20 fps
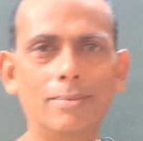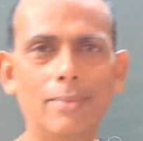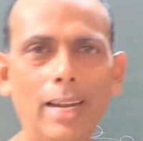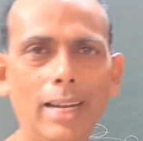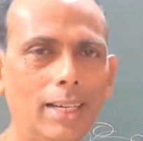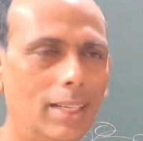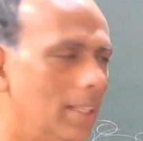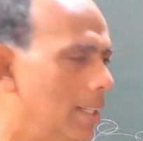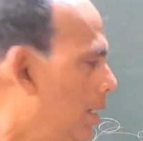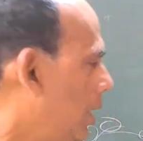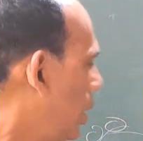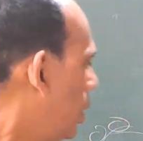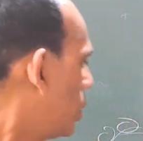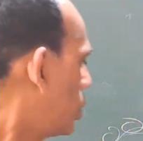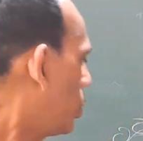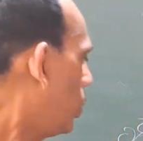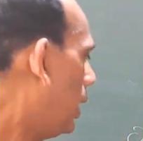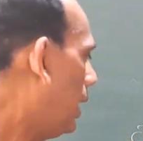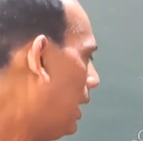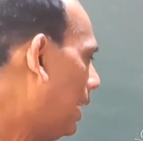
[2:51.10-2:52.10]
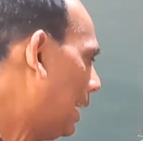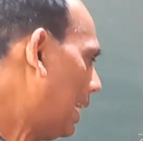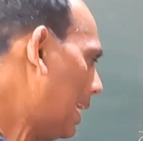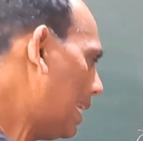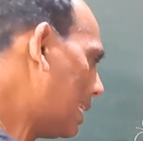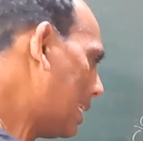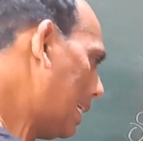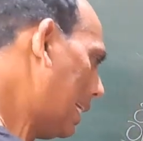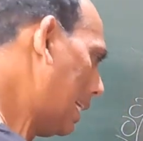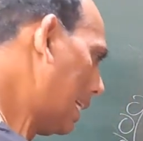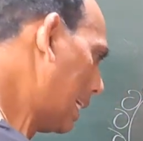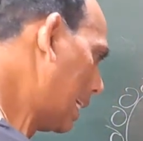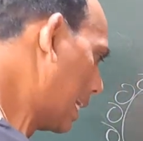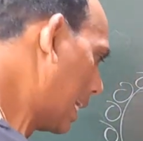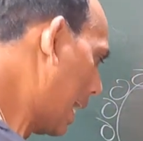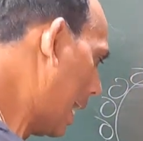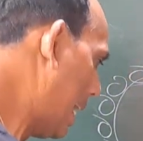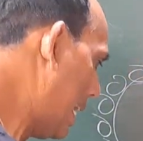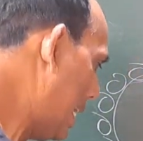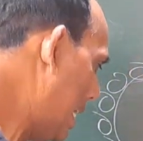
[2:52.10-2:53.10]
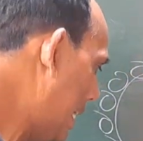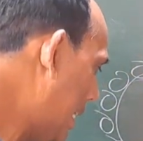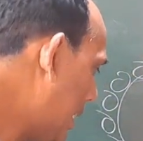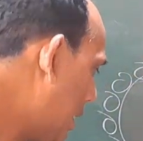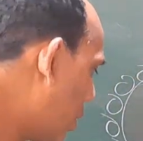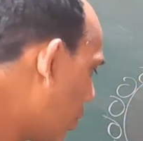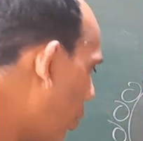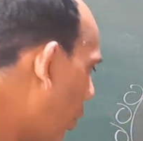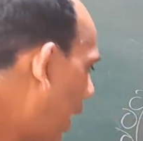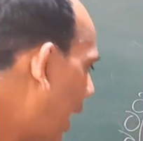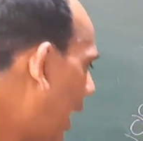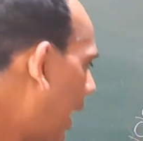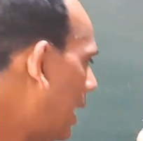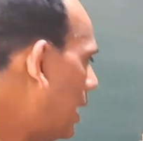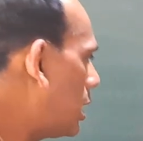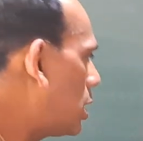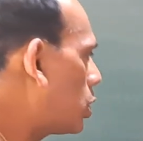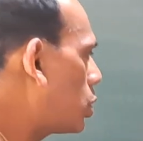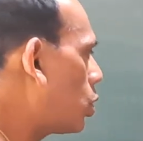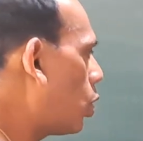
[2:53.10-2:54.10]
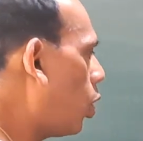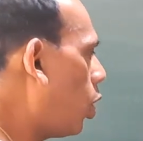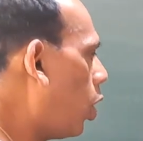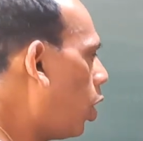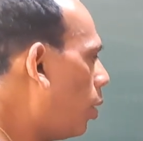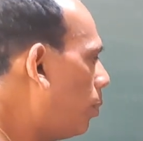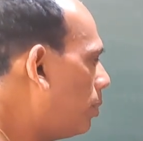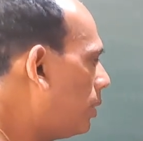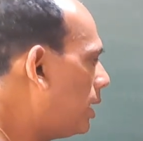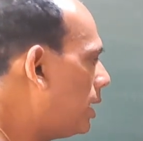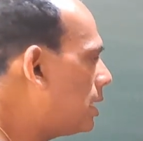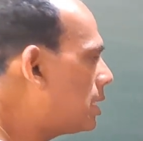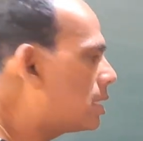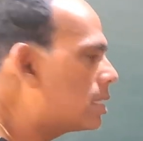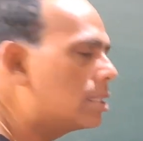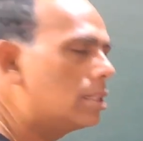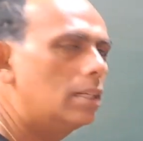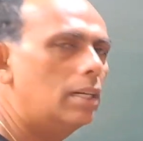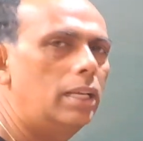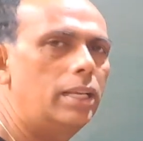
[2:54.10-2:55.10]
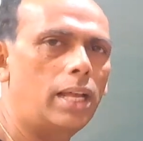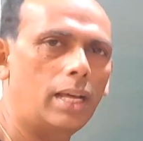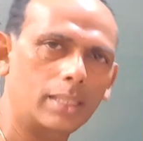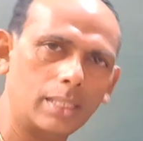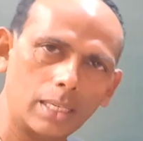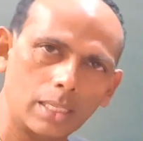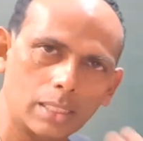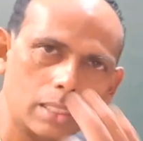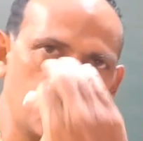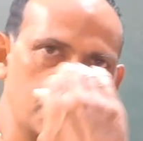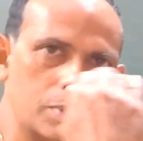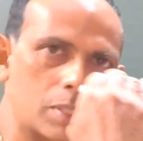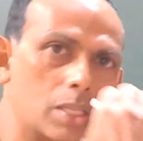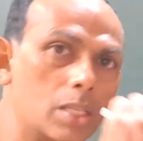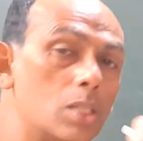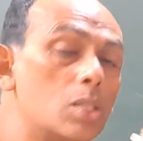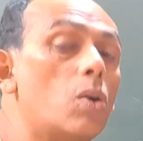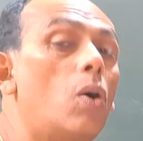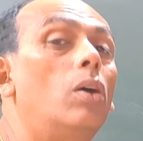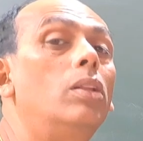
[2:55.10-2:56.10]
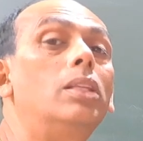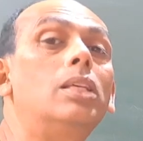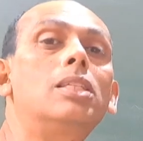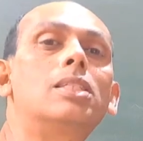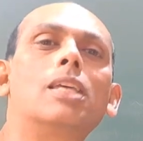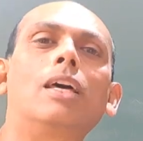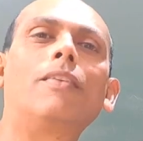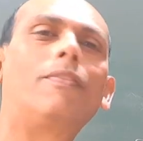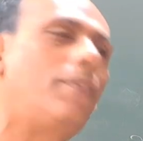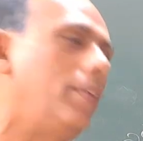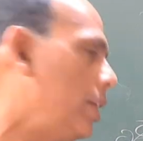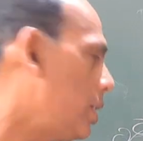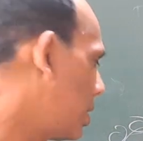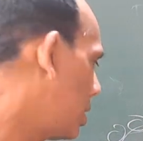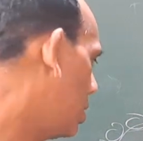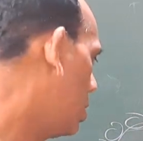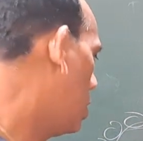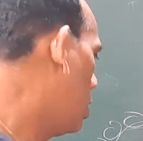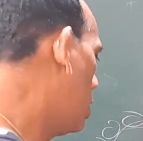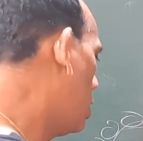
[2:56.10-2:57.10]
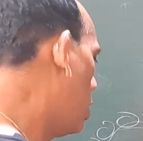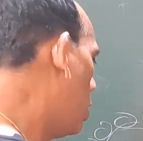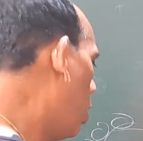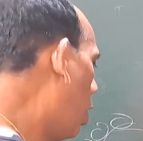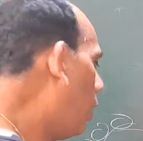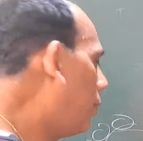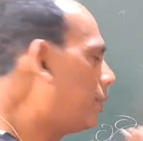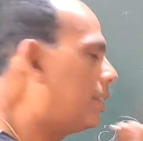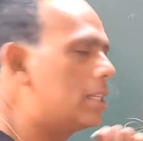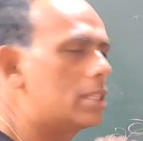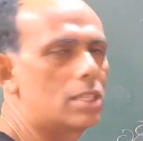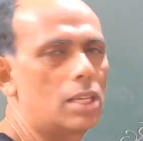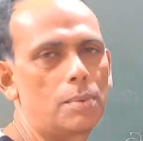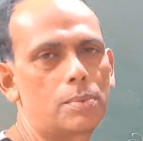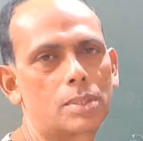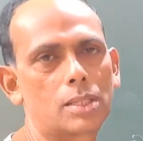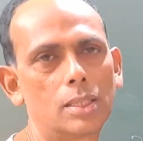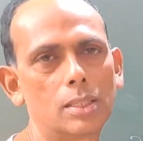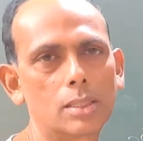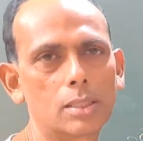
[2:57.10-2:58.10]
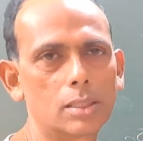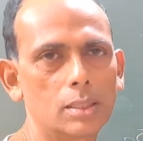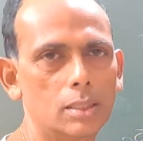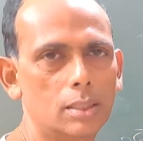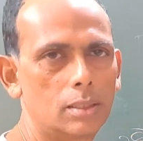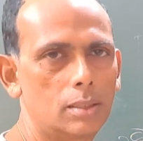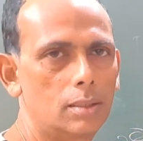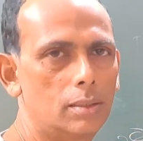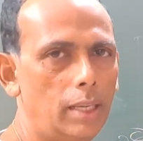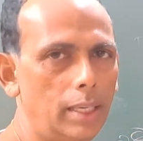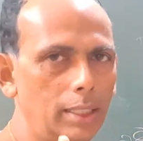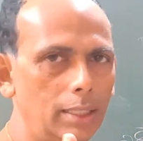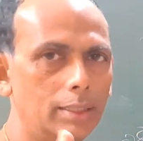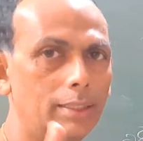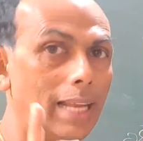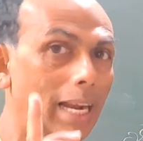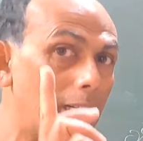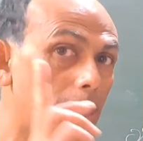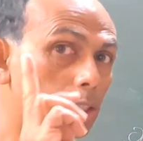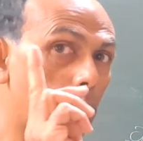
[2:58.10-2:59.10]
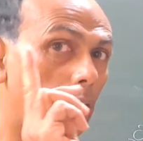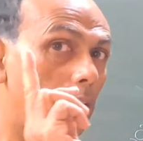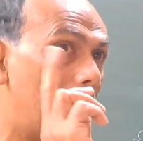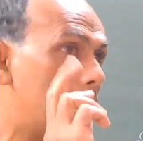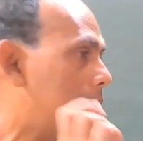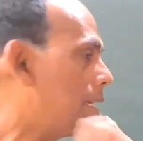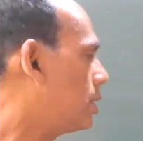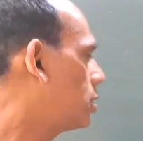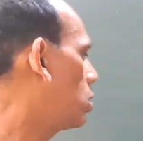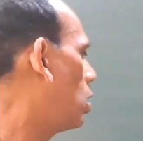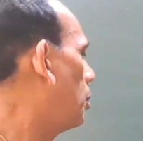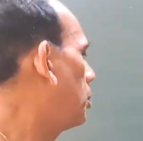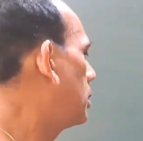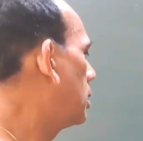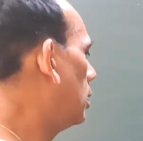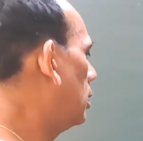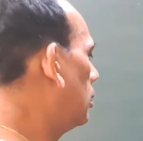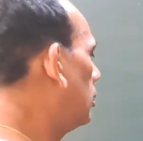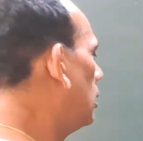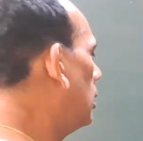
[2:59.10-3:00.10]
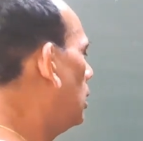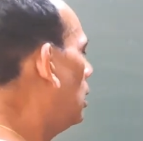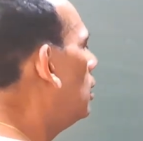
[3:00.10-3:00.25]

Right? So it is trying to absorb this another substance on the surface of this substance, right? That's called as adsorption.